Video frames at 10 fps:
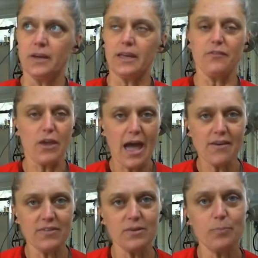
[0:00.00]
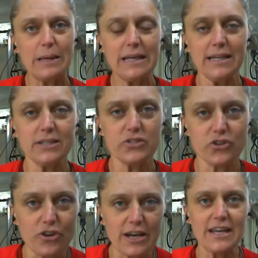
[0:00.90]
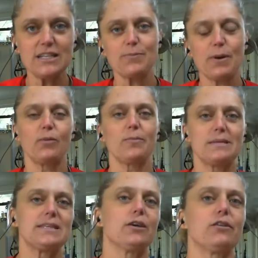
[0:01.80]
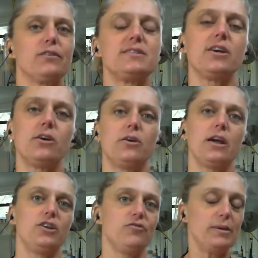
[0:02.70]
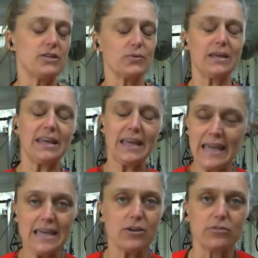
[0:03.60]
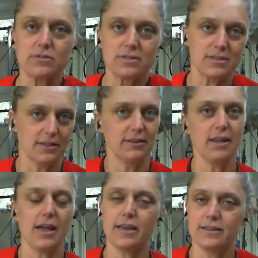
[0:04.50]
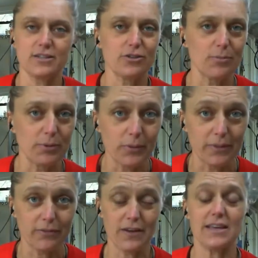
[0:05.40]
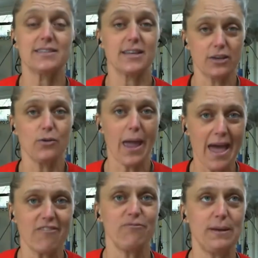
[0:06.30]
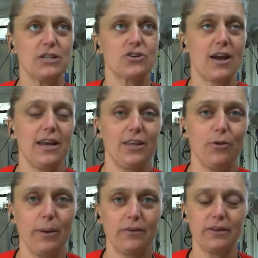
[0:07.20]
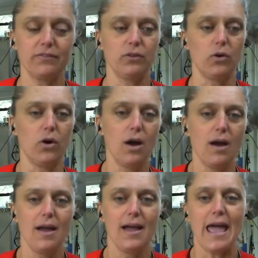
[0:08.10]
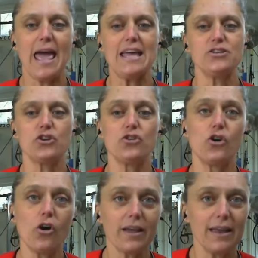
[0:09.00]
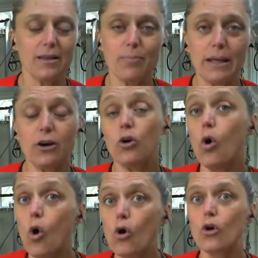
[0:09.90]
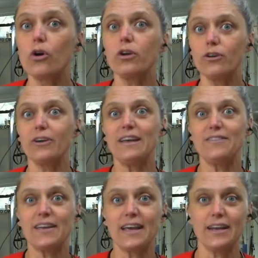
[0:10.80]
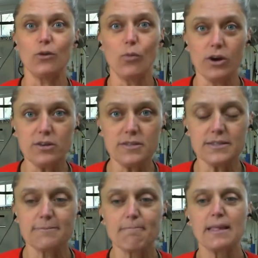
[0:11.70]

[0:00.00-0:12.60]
if you haven't been screened by a women's health physio and you've been doing Kegels, like until you're blue in the face, like you have been training your pelvic floor, and you're not getting better or you're even getting worse,